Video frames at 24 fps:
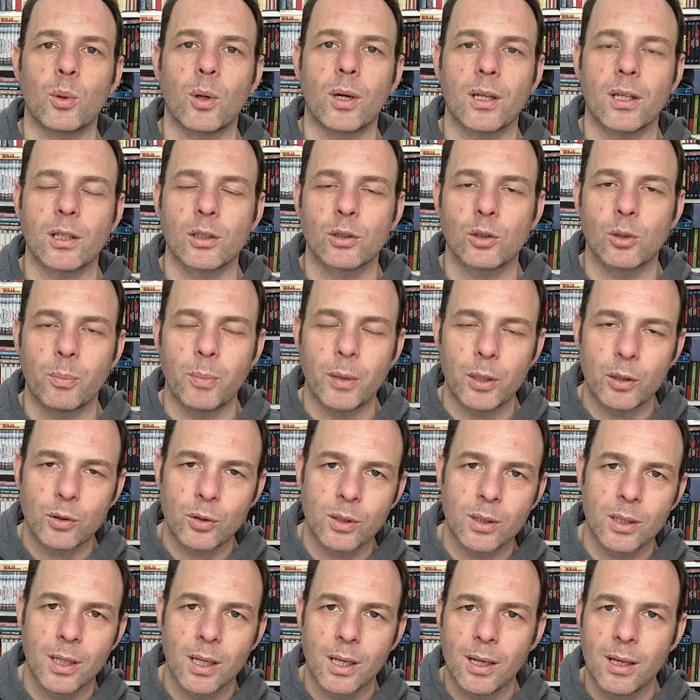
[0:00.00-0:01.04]
Our links to
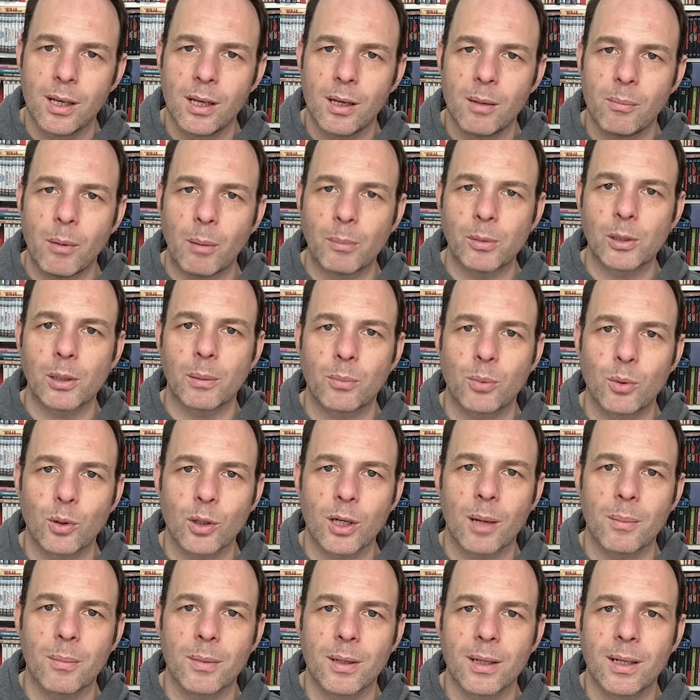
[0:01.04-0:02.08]
Patreon, membership
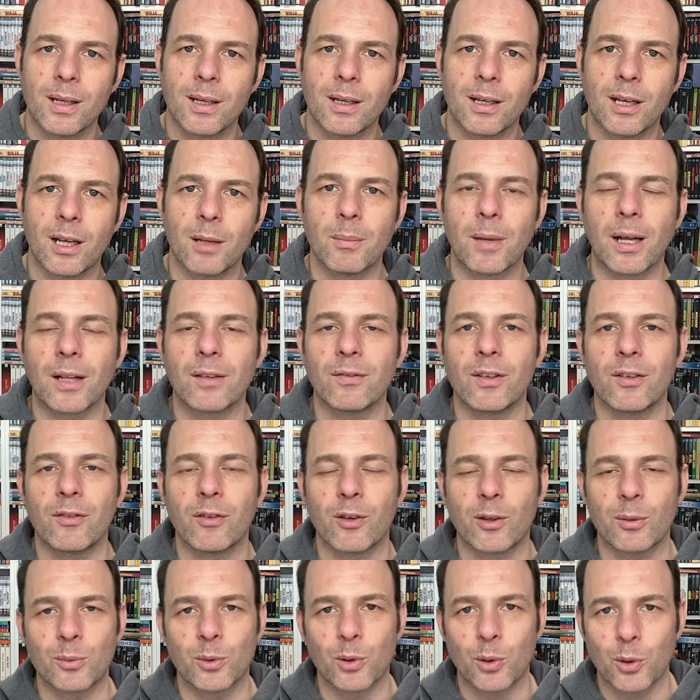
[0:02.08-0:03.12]
program, and
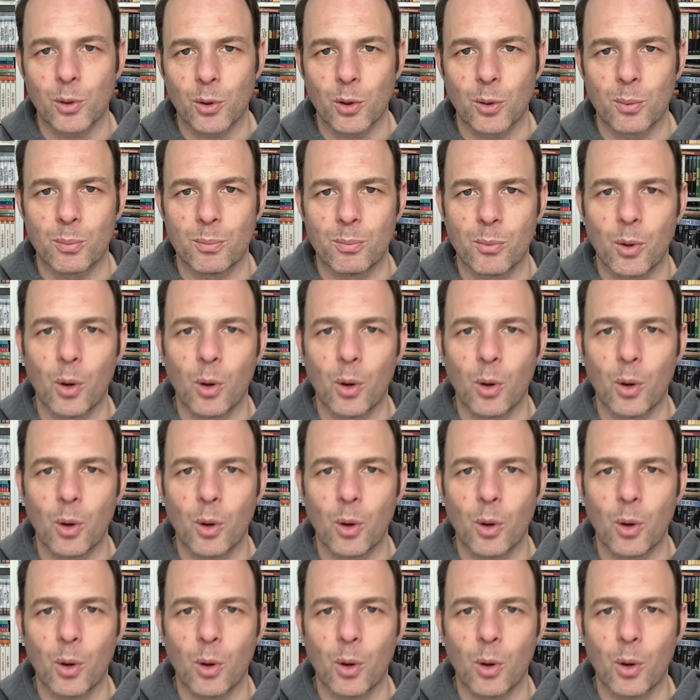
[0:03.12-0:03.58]
manvfilm.com.